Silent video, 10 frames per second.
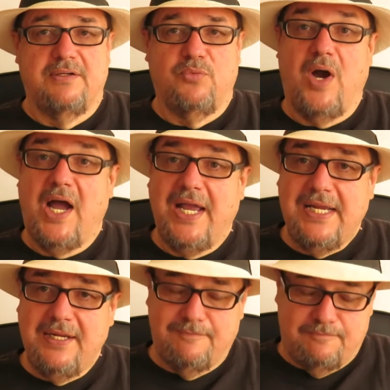
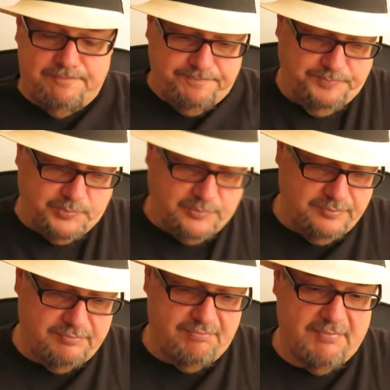Why?
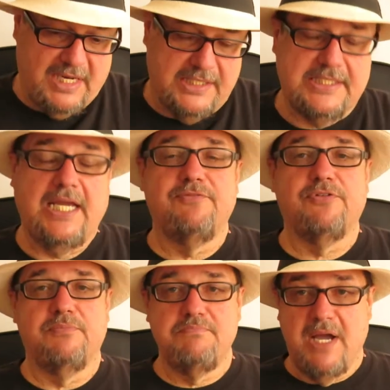Aside
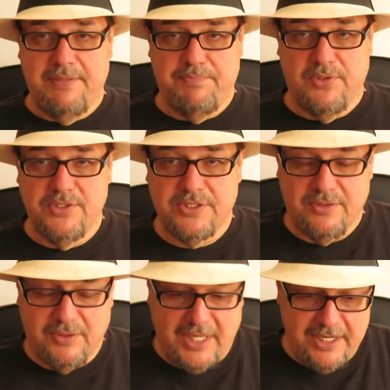from my
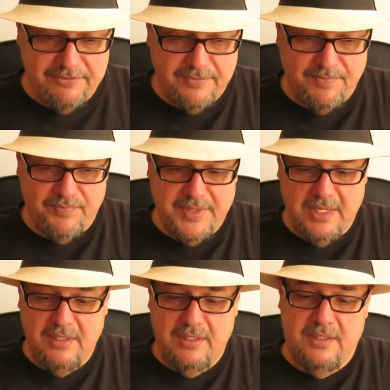personal life,
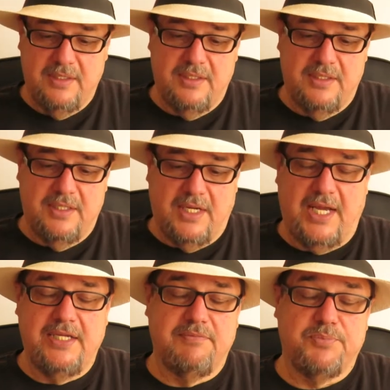
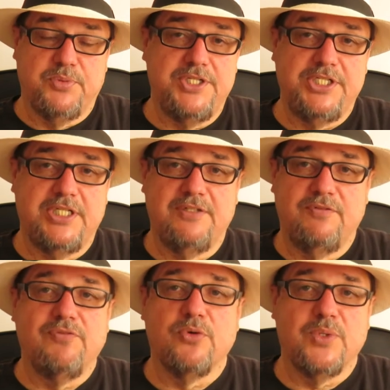I am appreciative
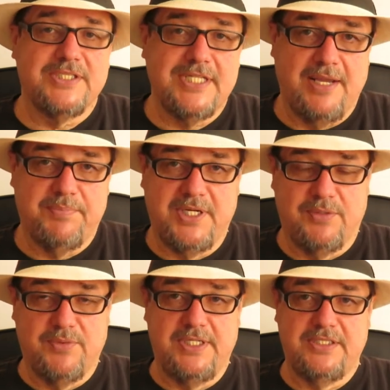over what's happening
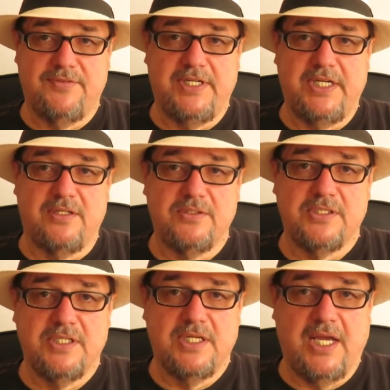with these
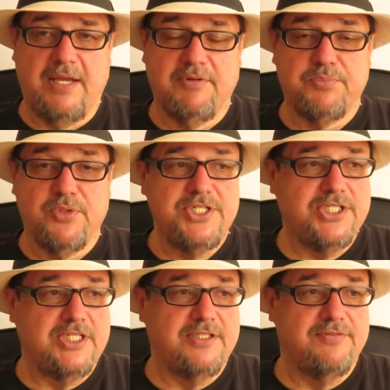videos. I'm
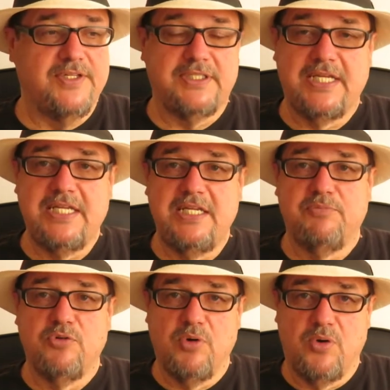appreciative that they
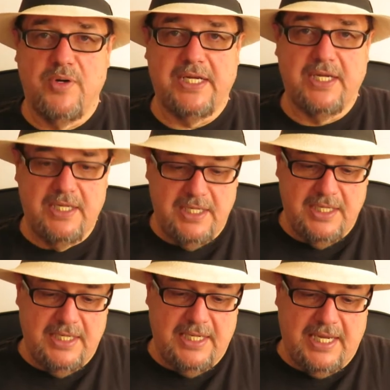keep growing.
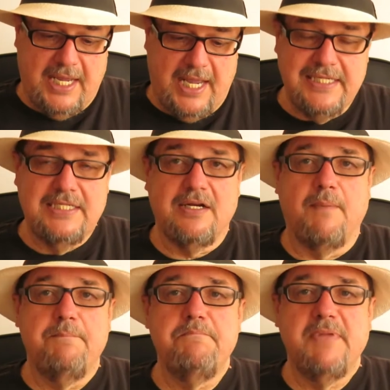I get
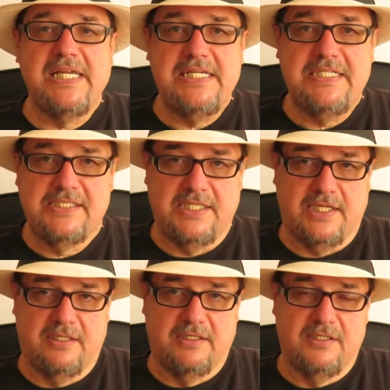amazing,